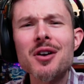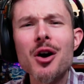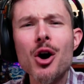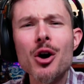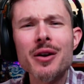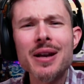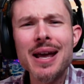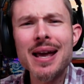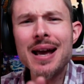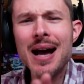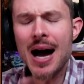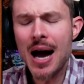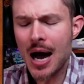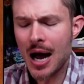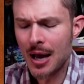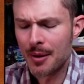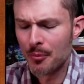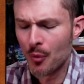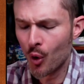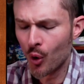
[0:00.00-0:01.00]
on a
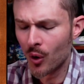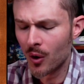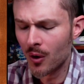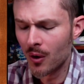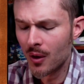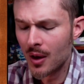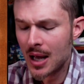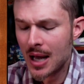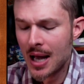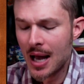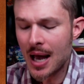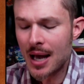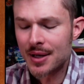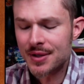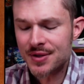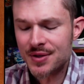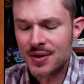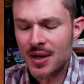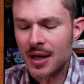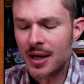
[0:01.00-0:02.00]
high moral,
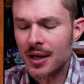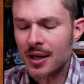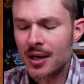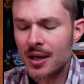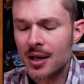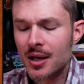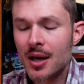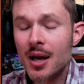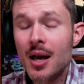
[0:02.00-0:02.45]
aesthetic,